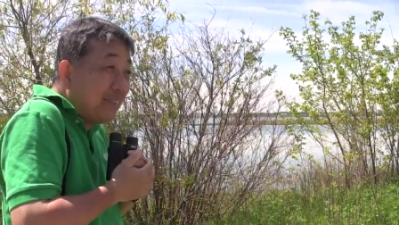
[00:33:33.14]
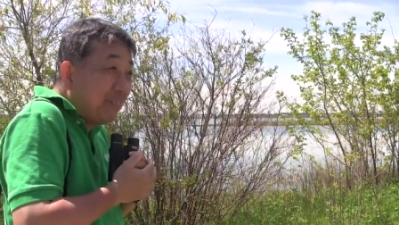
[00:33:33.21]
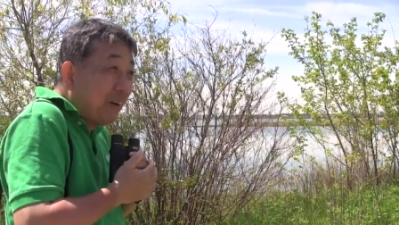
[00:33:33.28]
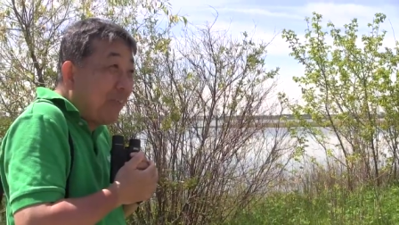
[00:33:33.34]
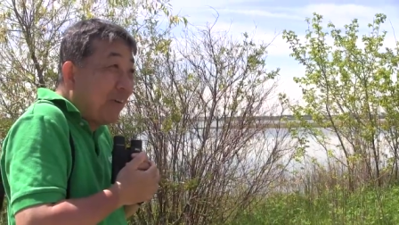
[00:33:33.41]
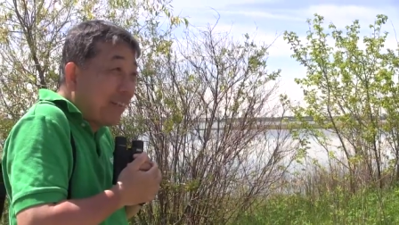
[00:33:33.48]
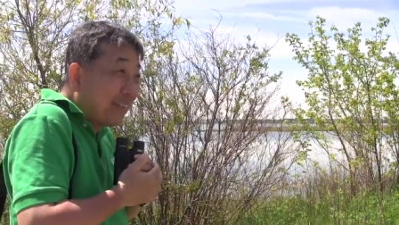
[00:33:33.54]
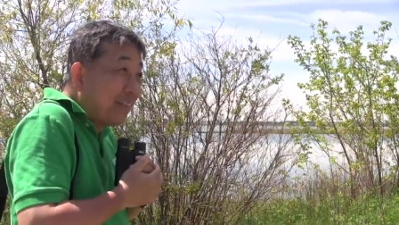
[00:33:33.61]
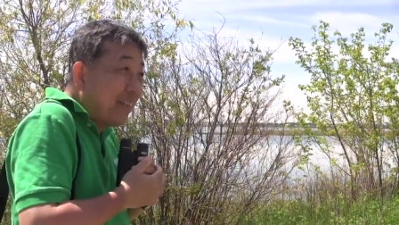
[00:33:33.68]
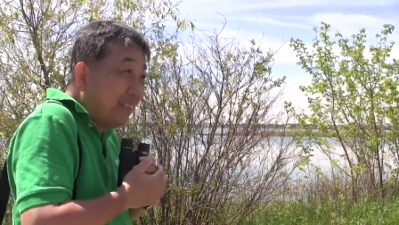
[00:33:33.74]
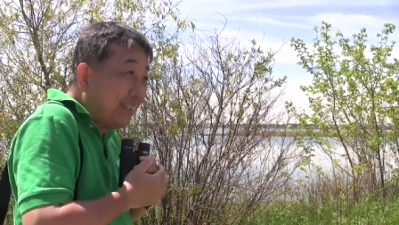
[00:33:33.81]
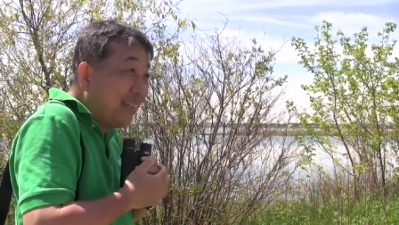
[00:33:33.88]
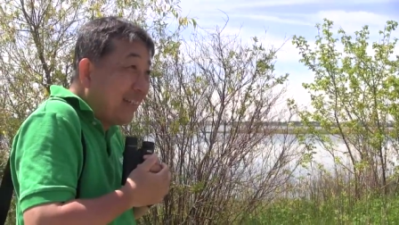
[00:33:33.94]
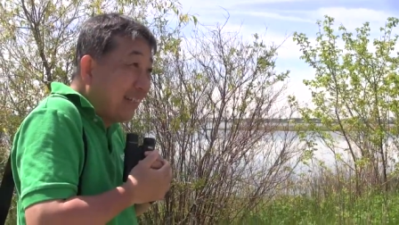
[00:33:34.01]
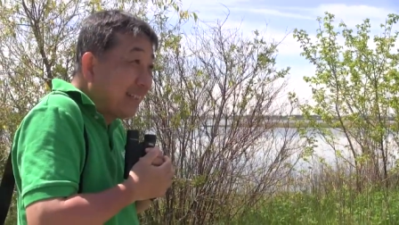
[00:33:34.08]
But what they
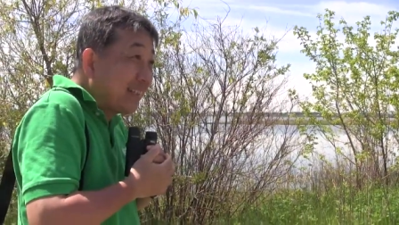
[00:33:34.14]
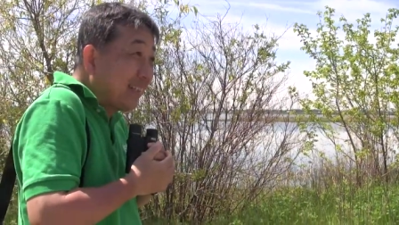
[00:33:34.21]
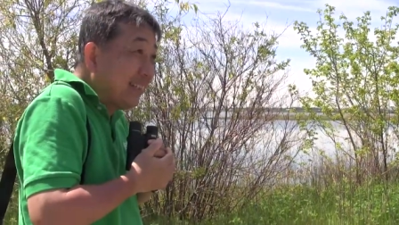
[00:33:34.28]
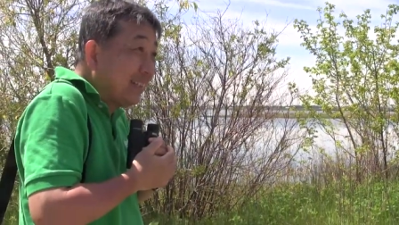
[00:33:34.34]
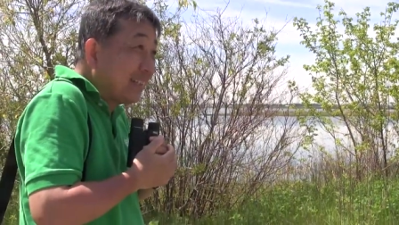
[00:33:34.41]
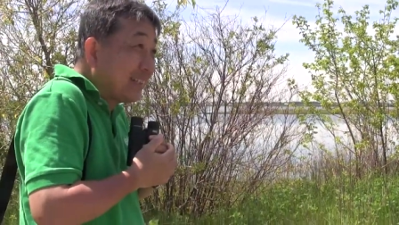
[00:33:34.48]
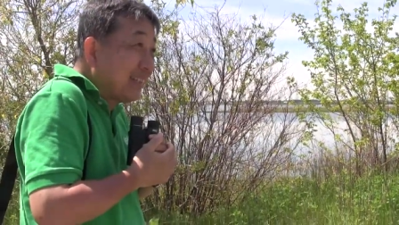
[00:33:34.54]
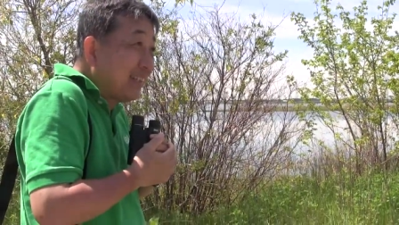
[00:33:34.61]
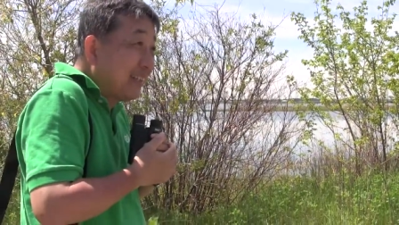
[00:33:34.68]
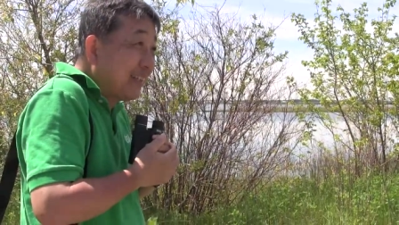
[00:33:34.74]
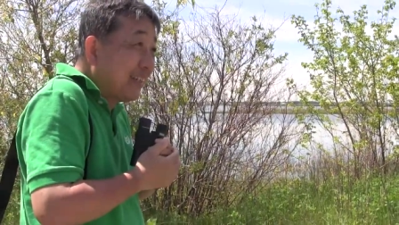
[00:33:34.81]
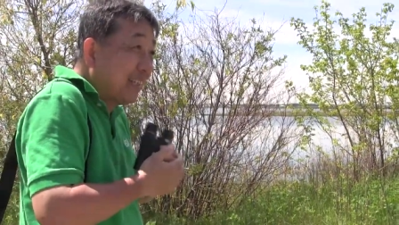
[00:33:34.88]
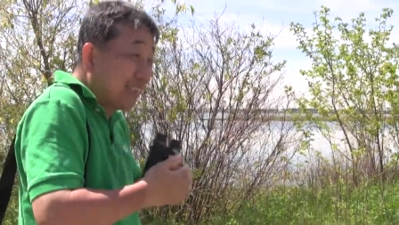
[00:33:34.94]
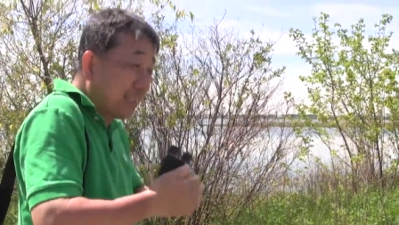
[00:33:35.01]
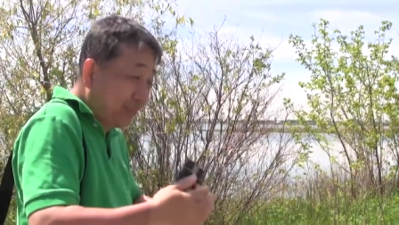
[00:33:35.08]
did is
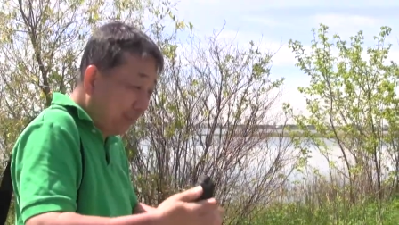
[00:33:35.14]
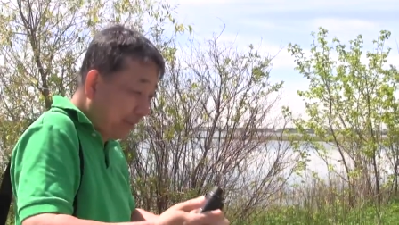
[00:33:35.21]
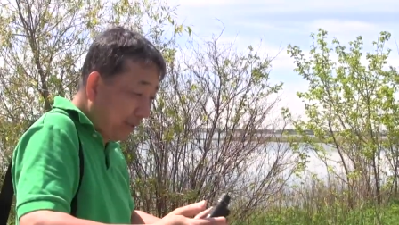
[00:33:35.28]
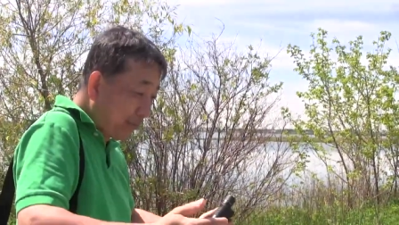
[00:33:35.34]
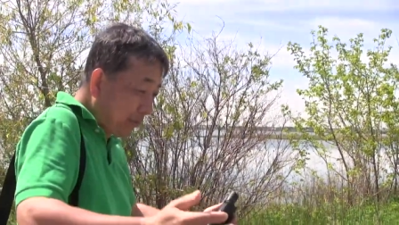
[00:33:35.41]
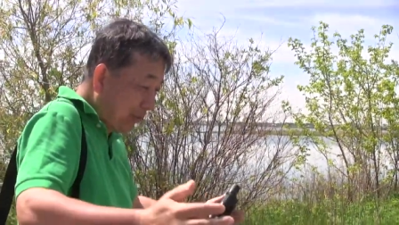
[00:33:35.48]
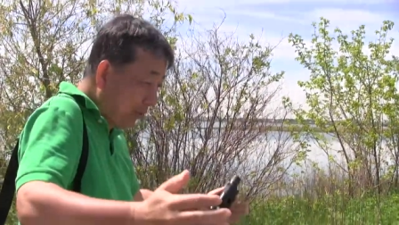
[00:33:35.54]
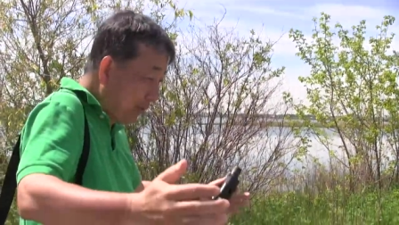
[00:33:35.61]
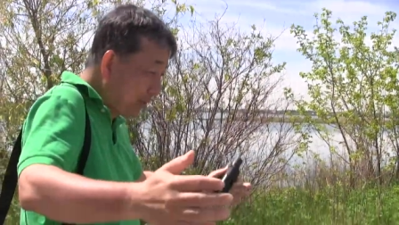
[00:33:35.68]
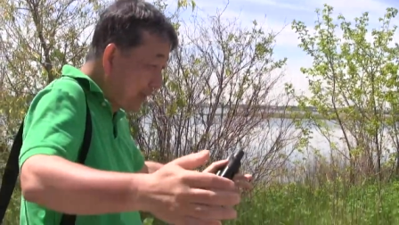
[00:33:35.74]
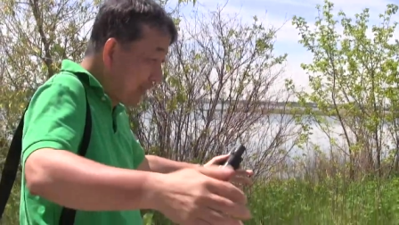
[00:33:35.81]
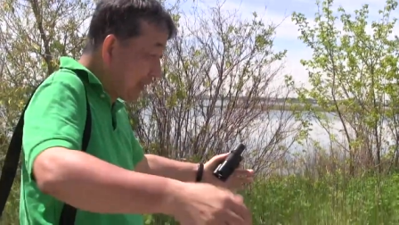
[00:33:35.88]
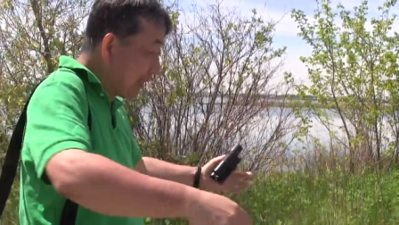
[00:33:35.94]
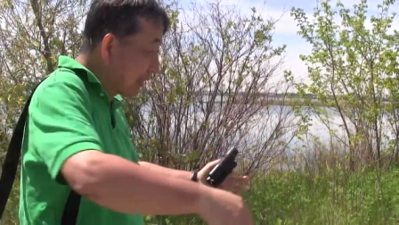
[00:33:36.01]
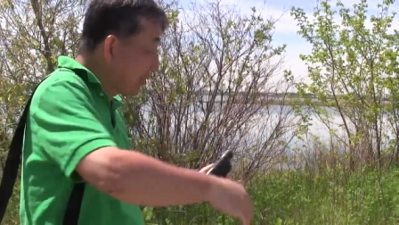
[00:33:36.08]
they scrap
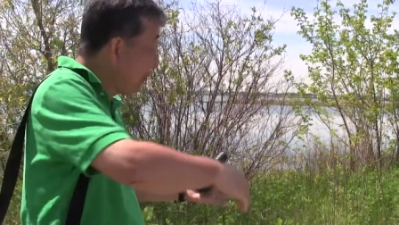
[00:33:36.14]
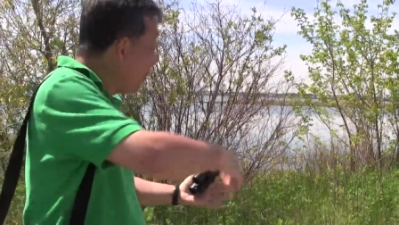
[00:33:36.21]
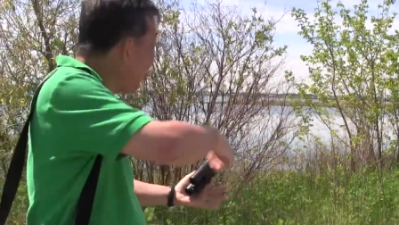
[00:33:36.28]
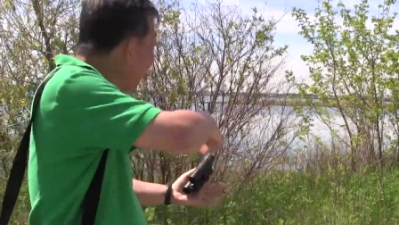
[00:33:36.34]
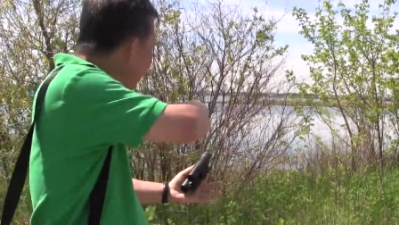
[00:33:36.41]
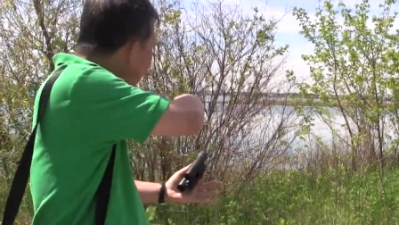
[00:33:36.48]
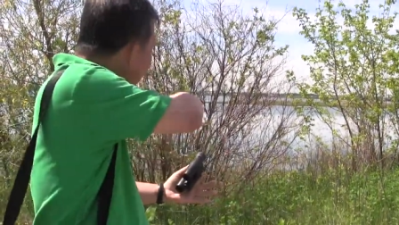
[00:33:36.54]
only just what.